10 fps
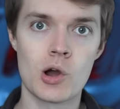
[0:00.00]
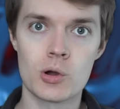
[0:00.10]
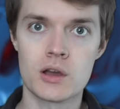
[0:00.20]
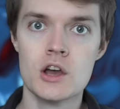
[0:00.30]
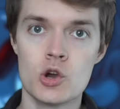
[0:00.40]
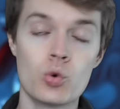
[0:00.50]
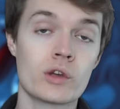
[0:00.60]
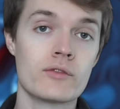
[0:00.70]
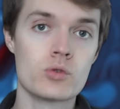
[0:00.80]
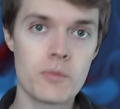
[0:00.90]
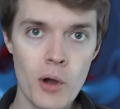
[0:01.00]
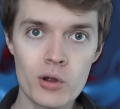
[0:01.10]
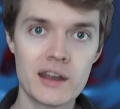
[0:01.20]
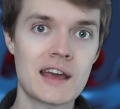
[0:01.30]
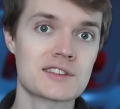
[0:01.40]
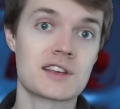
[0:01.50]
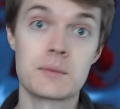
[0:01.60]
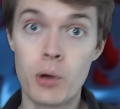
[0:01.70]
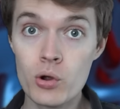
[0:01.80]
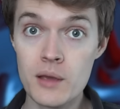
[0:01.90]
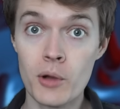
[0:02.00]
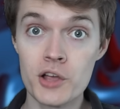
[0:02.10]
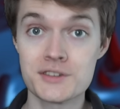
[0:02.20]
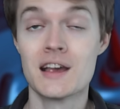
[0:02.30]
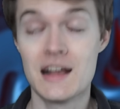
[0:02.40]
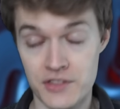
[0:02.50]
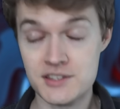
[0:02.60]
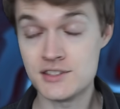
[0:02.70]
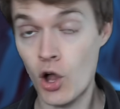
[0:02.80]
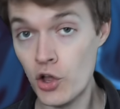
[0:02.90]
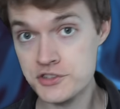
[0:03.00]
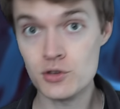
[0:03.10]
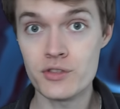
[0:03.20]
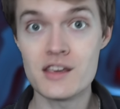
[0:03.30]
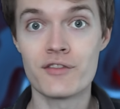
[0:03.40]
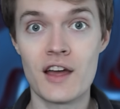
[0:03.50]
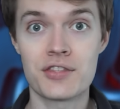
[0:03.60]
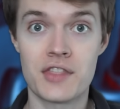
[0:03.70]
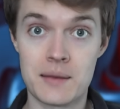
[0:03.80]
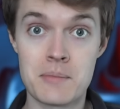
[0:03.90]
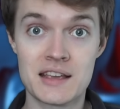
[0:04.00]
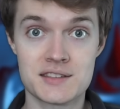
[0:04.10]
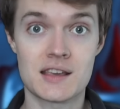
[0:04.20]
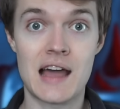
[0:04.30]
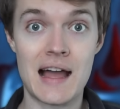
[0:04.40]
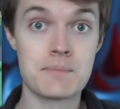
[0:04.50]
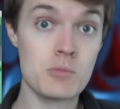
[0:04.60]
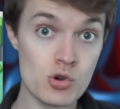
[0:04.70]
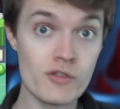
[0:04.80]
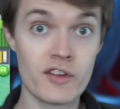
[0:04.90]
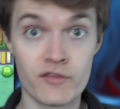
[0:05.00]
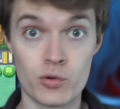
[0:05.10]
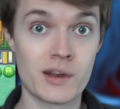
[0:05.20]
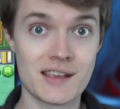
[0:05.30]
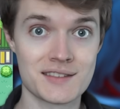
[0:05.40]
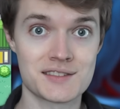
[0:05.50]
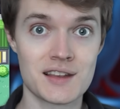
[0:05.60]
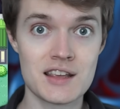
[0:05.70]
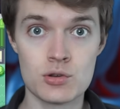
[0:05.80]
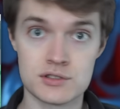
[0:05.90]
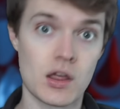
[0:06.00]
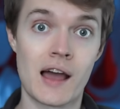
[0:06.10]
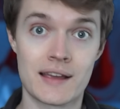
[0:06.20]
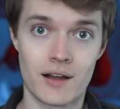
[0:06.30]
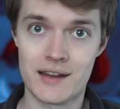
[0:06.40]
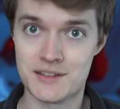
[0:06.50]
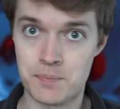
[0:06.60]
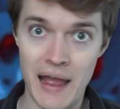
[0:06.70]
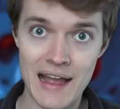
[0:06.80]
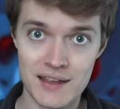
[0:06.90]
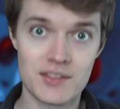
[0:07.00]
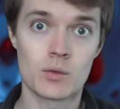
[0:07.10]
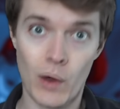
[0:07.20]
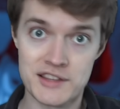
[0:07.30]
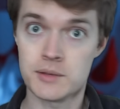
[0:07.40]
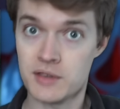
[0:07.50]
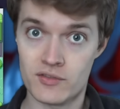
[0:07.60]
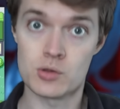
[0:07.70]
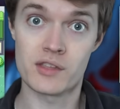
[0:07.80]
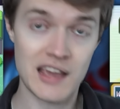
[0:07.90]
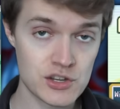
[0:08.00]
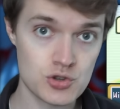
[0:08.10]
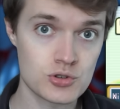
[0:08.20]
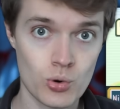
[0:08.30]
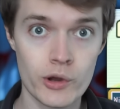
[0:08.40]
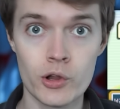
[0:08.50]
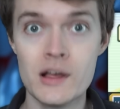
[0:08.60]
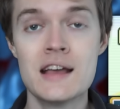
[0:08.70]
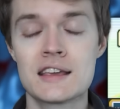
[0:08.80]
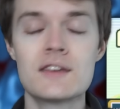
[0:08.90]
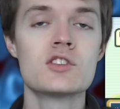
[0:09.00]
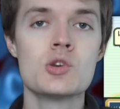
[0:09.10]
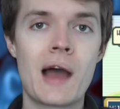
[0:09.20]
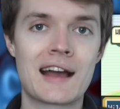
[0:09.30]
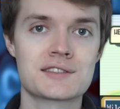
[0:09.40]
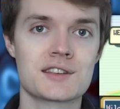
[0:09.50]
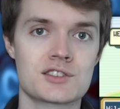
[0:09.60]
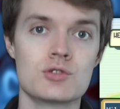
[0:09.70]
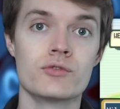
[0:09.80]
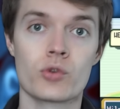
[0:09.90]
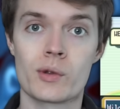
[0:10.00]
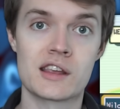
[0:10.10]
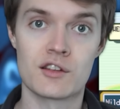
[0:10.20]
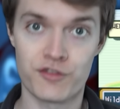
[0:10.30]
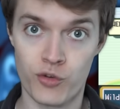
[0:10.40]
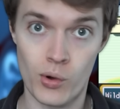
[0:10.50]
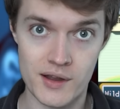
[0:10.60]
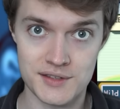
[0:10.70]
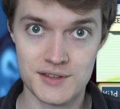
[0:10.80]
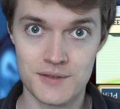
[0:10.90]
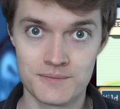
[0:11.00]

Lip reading: Oak, who will give you the Pokedex and Pokeballs. This is also the event that makes the guy move in Viridian City who's lying on his back and then winds up giving you the catch tutorial, giving you access to Viridian Forest.